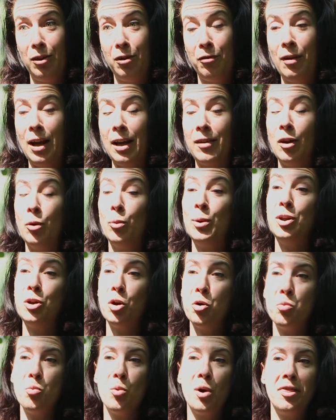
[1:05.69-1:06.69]
the fact that we
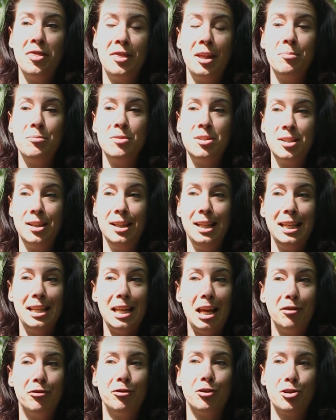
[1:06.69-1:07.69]
don't want them to
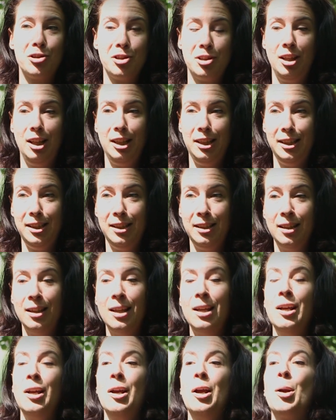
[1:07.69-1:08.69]
inadvertently
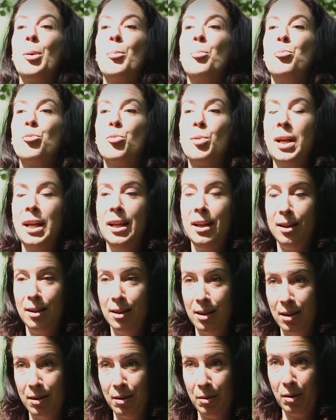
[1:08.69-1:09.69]
bring